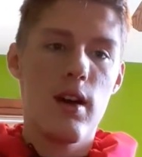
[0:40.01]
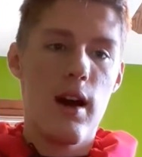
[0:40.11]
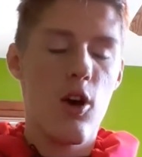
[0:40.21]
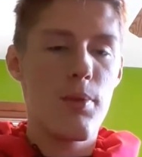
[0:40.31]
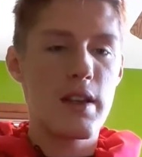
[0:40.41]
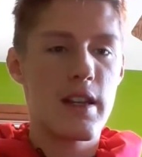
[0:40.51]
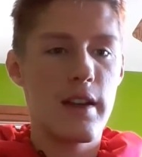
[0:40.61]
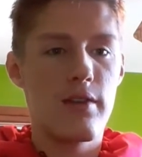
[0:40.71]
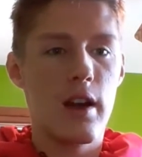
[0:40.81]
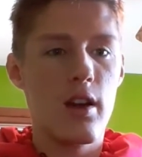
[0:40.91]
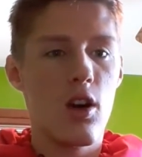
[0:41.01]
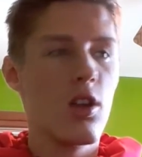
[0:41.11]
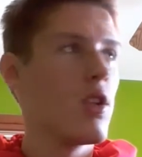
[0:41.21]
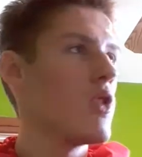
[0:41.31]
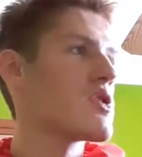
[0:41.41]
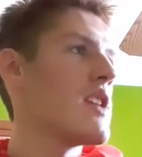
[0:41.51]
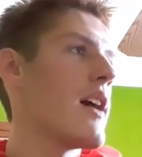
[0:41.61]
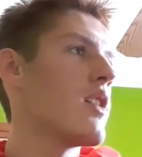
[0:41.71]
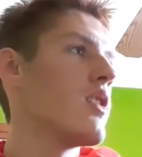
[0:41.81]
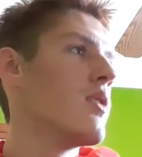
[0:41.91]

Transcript: I hope I said that right. Olosnech